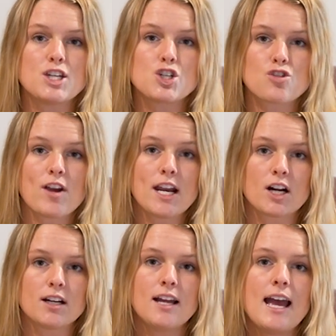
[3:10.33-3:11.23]

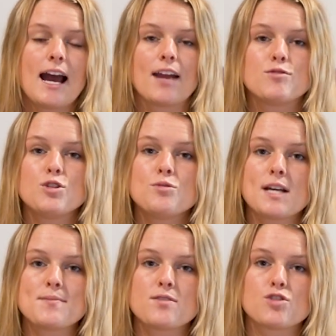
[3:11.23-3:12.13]
strainer. I have 2
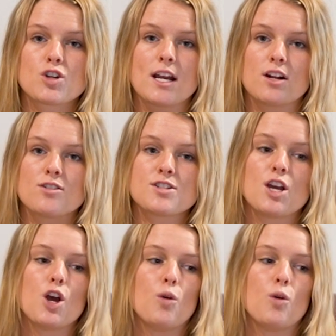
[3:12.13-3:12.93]
types of strainers.